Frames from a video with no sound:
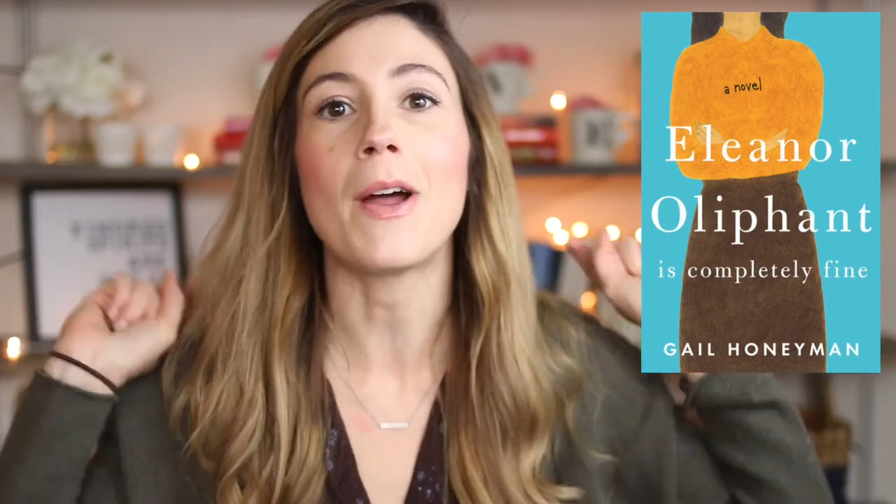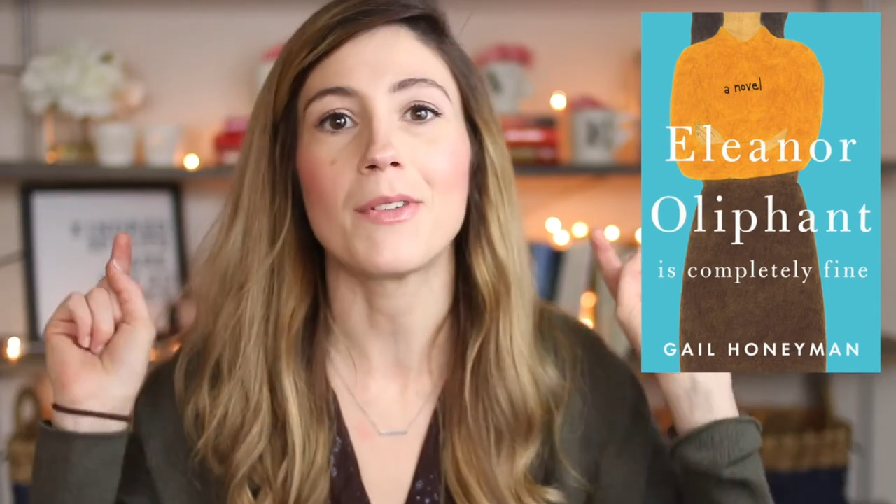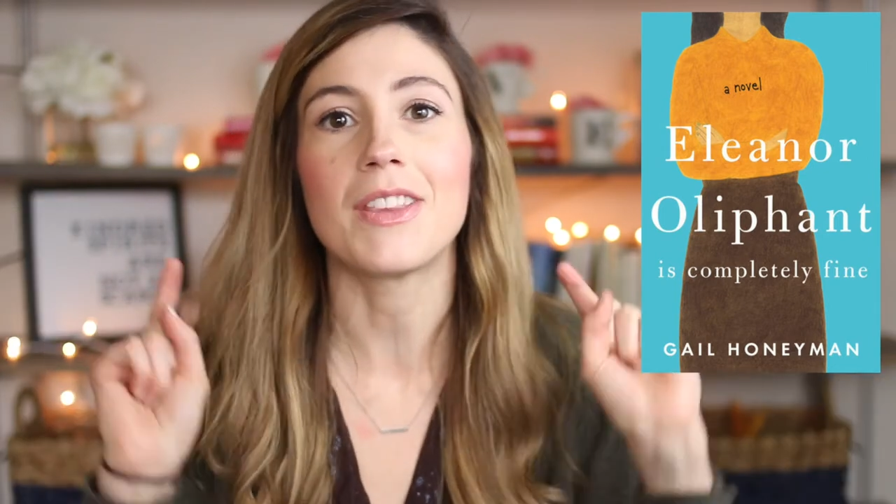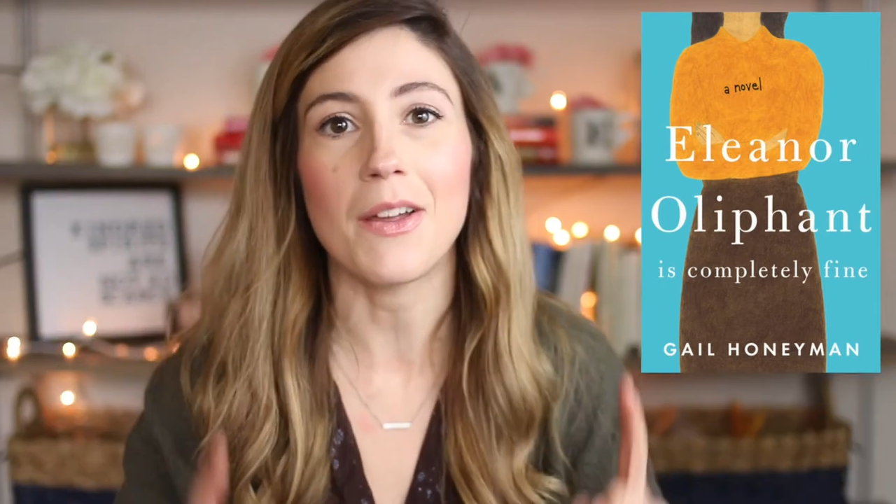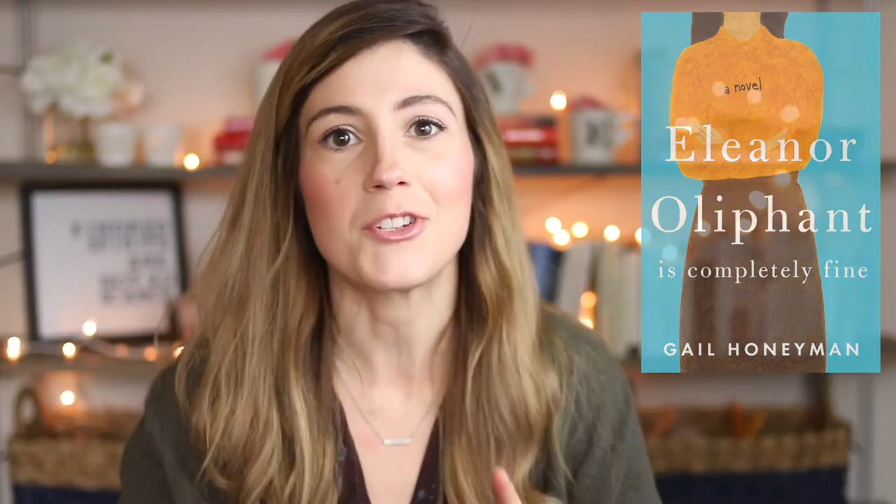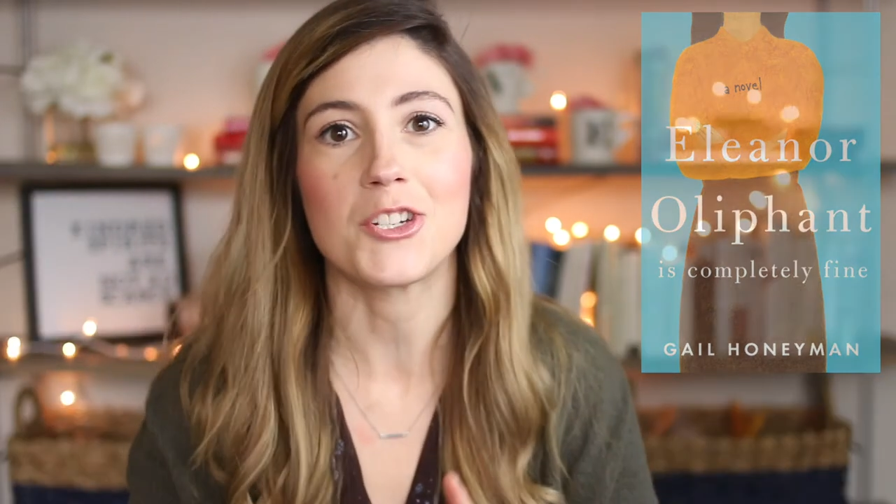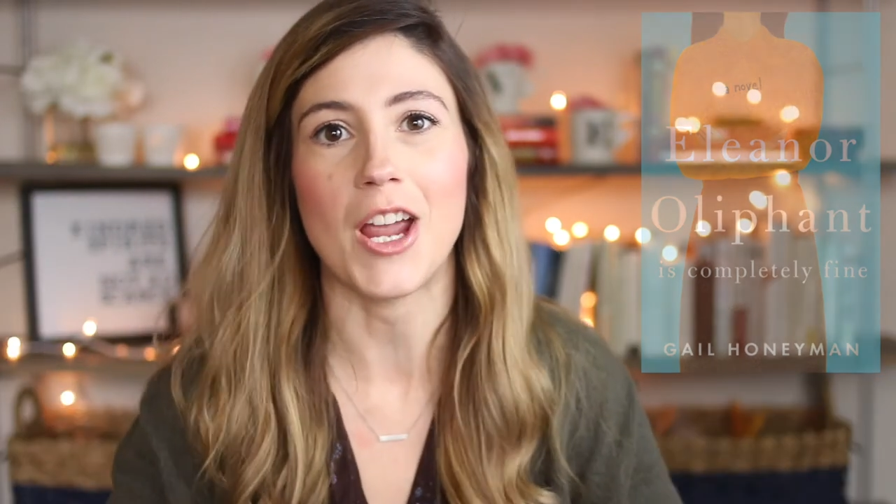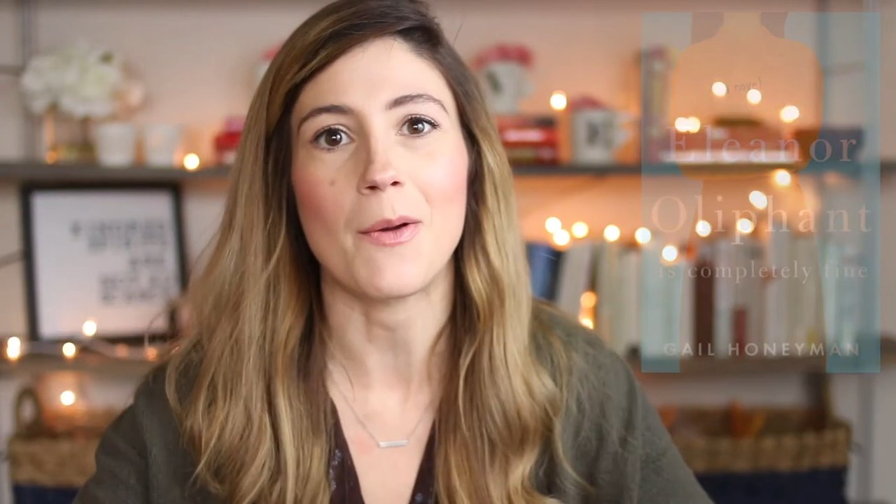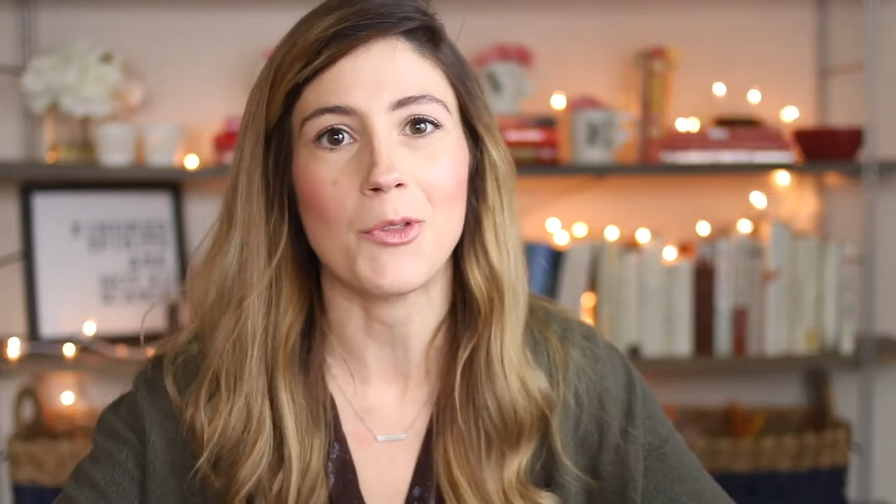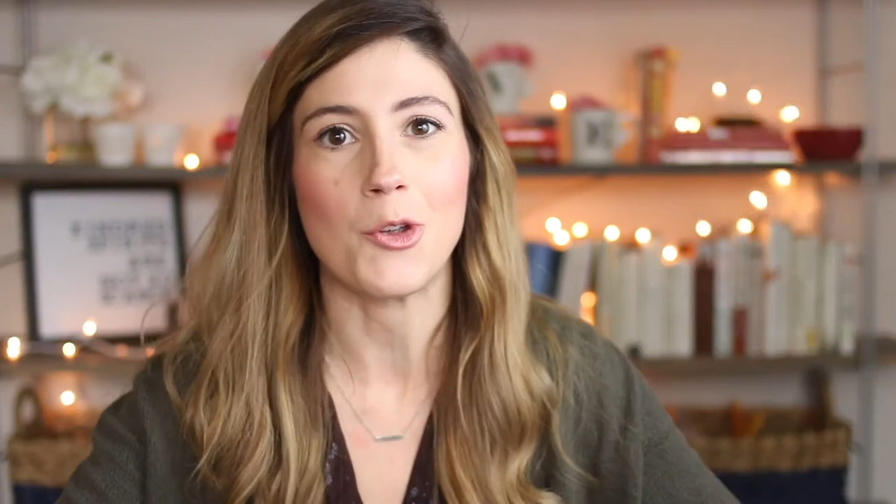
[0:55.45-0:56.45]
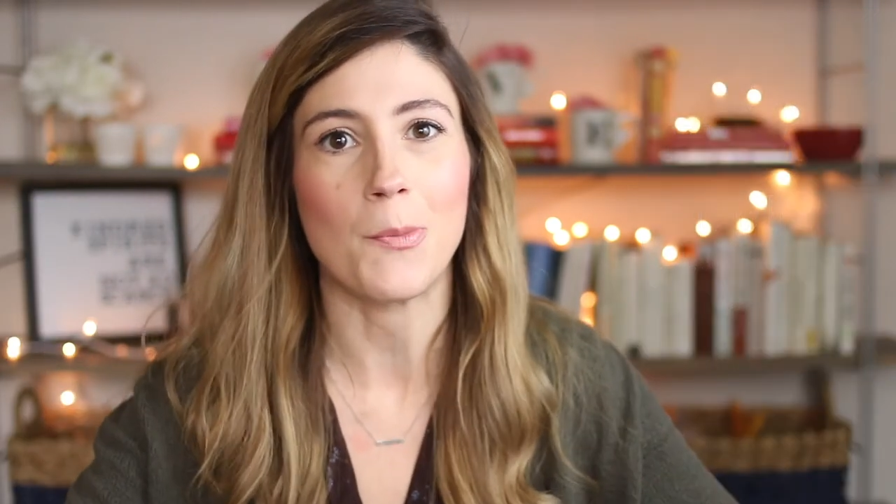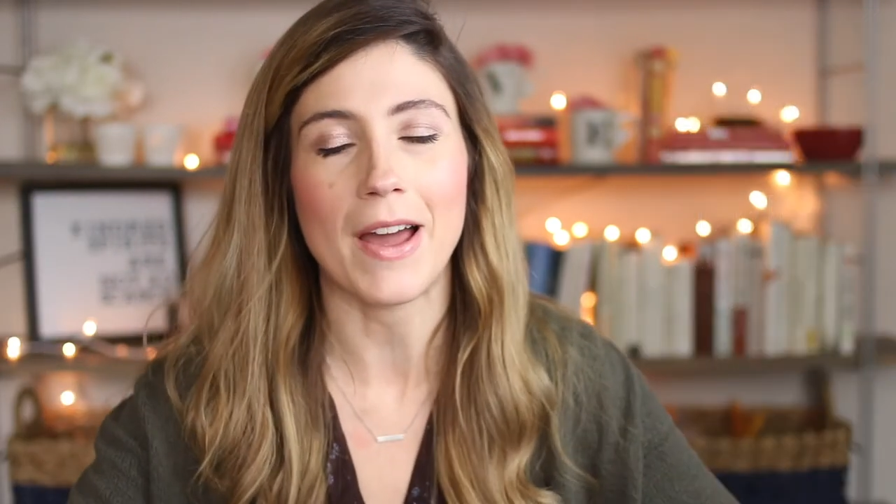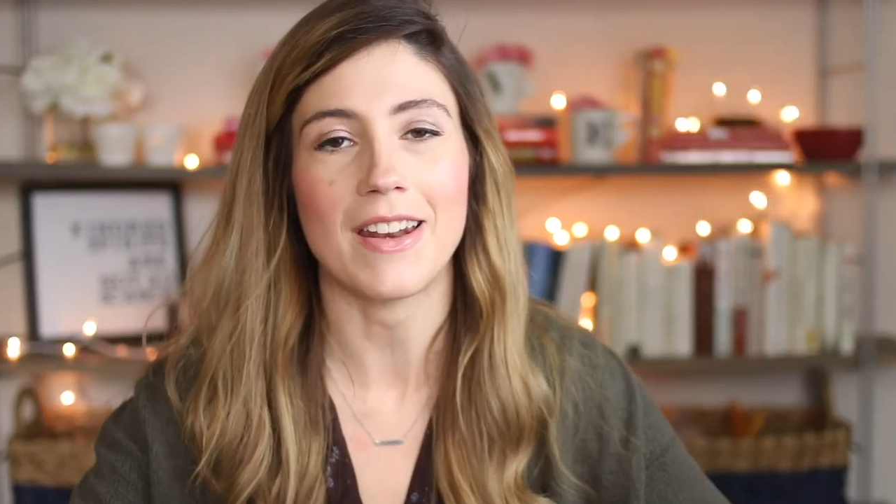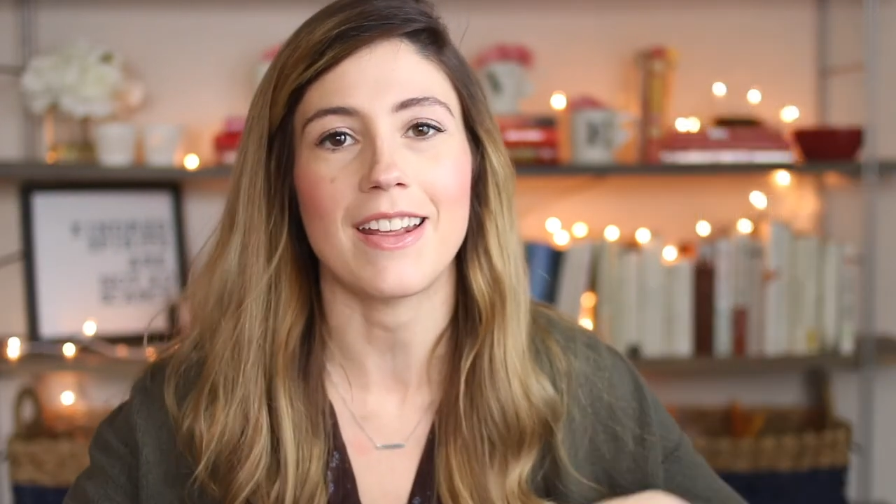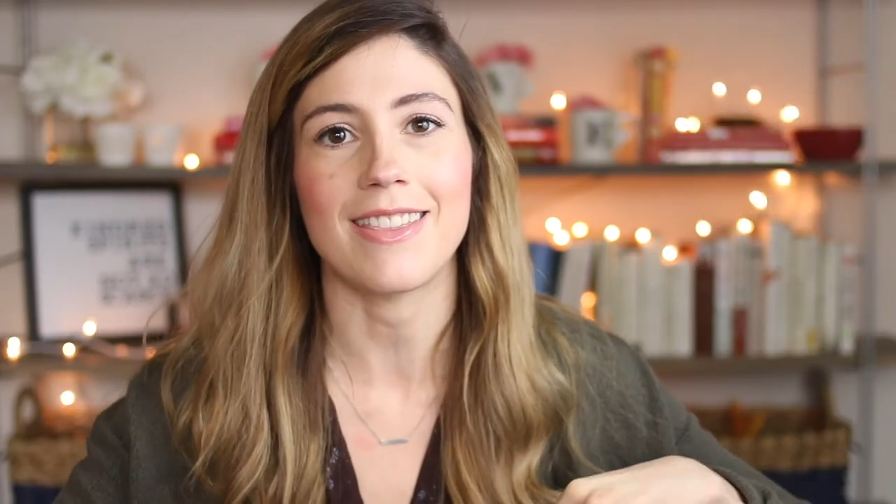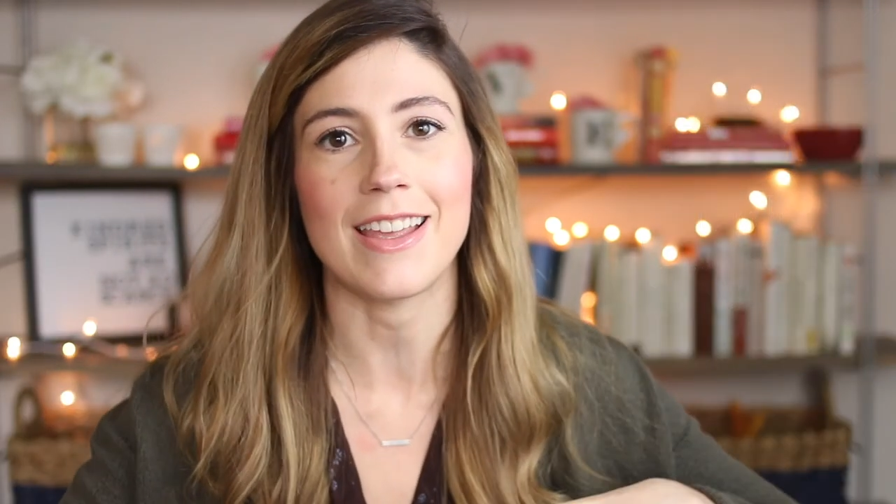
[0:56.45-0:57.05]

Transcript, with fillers: I would love to chat with you about it.